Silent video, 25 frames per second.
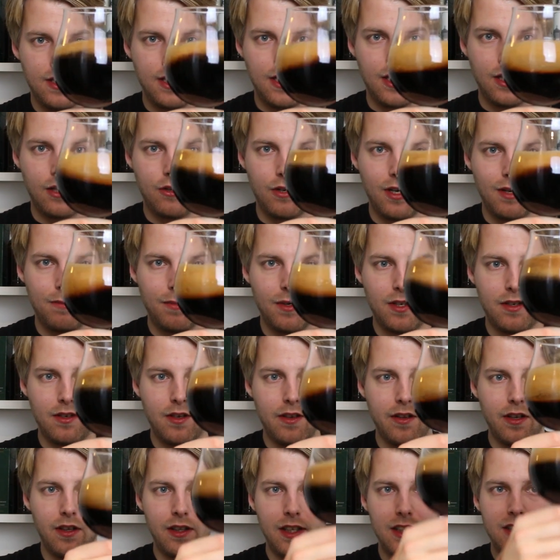a great beer
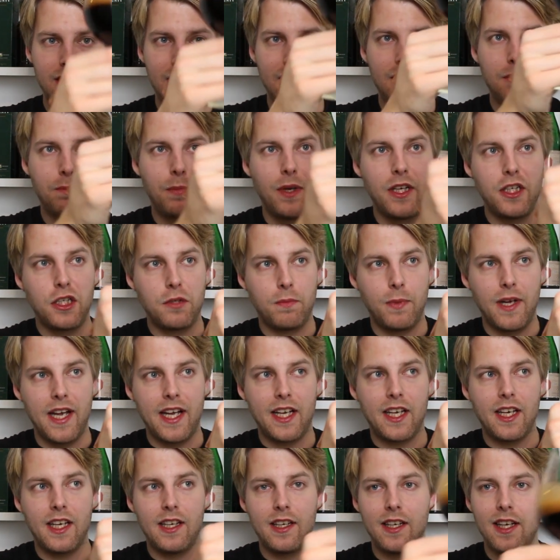nonetheless that's pitch
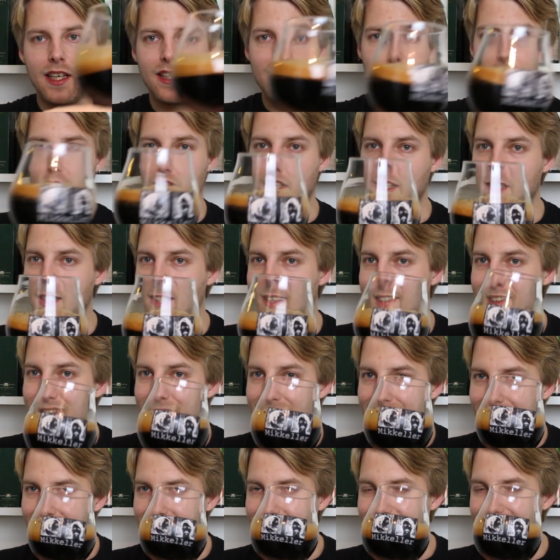black and nice looking
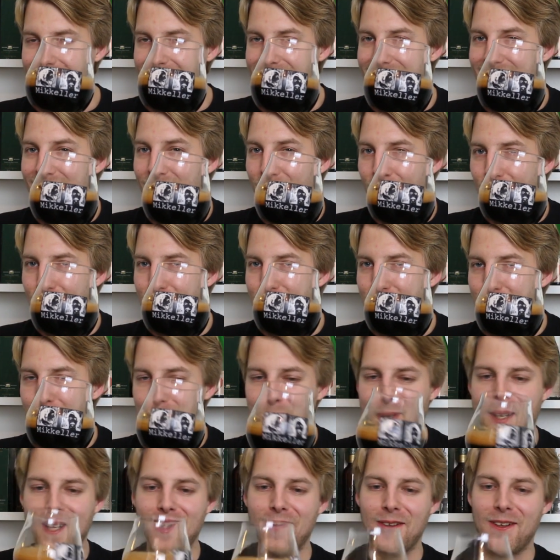in the old school
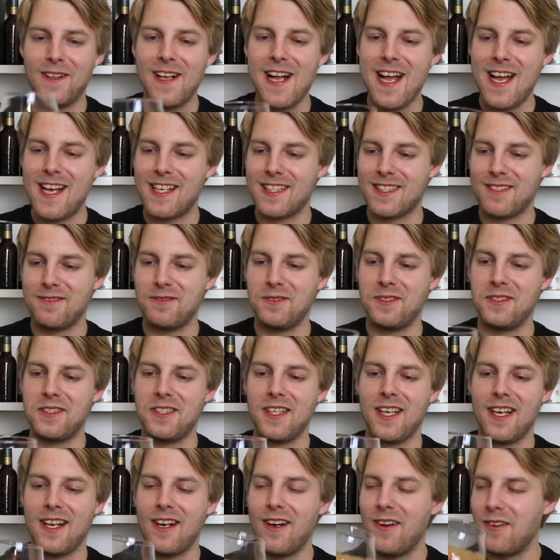Mikkeller glass. Let's
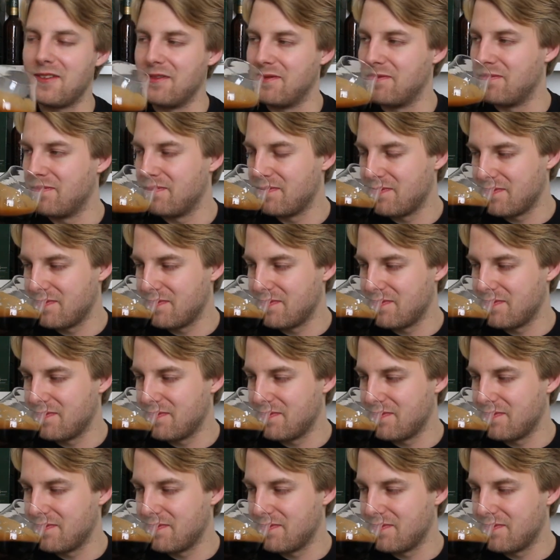check it out.